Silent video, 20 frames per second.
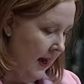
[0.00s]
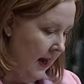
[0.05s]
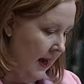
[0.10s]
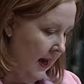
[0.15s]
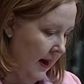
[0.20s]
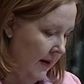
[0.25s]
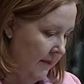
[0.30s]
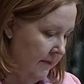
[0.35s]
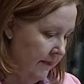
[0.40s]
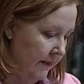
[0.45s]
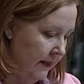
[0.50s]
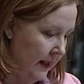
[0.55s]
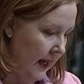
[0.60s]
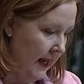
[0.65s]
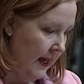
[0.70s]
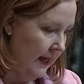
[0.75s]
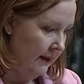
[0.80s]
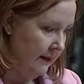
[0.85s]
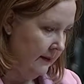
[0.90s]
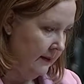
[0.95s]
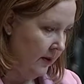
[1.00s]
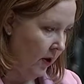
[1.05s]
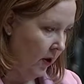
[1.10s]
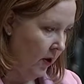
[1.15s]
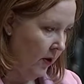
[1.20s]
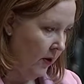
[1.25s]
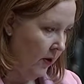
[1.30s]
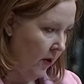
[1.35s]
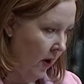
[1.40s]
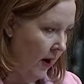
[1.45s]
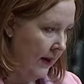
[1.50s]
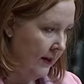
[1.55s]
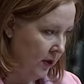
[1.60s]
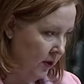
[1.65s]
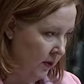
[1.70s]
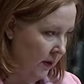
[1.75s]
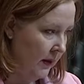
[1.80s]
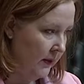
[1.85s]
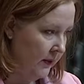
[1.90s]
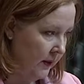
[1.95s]
And so I
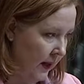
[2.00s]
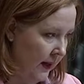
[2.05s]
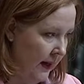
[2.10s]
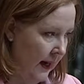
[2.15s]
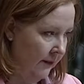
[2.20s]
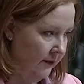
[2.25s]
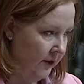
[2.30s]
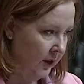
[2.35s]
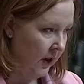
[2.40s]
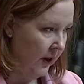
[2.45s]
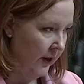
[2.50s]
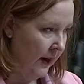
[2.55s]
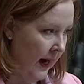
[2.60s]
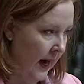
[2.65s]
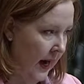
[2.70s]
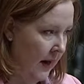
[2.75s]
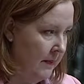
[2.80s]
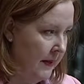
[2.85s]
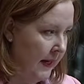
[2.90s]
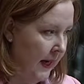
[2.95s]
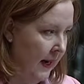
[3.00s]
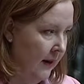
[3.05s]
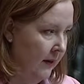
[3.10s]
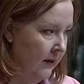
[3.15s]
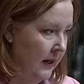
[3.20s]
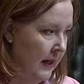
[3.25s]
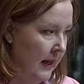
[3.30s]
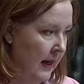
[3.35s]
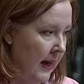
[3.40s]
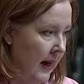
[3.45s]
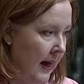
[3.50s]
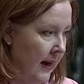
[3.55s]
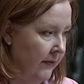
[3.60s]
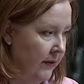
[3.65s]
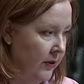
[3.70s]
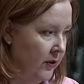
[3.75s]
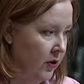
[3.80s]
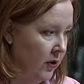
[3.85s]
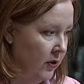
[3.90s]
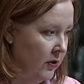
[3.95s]
knew I was going to have to go to Armidale, and
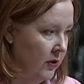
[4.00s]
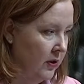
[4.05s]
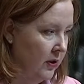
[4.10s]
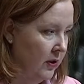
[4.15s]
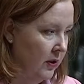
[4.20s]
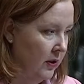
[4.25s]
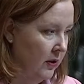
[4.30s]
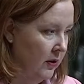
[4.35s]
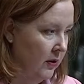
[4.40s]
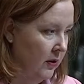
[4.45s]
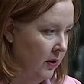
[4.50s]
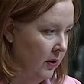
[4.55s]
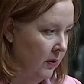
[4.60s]
the doctor,